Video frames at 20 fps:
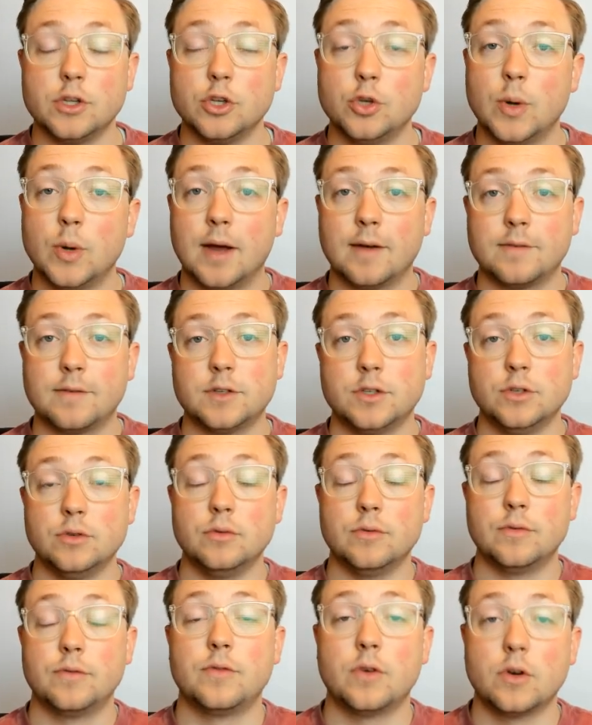you have
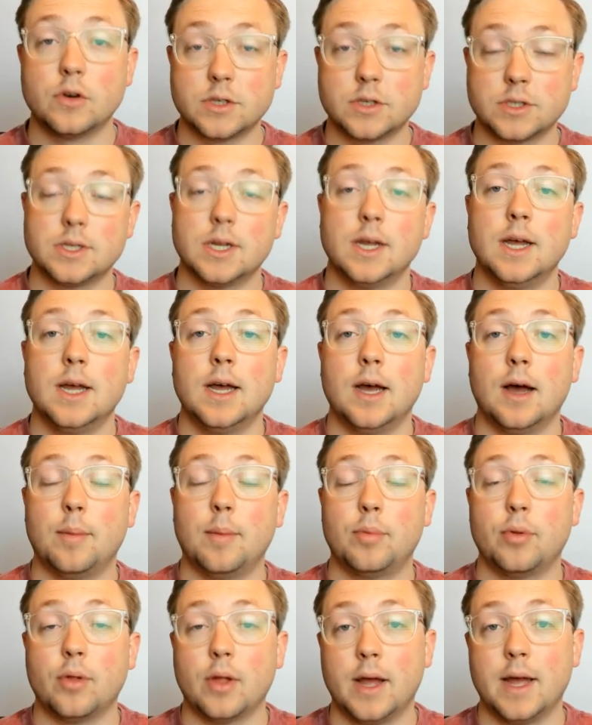to first
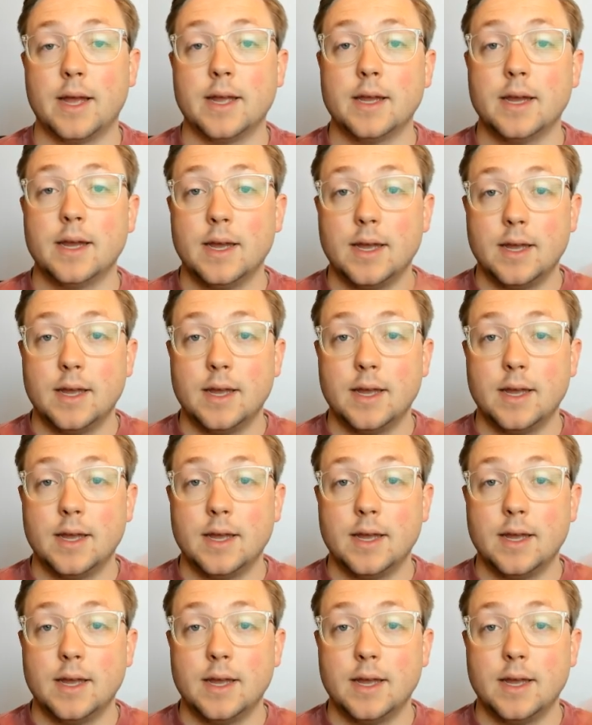apply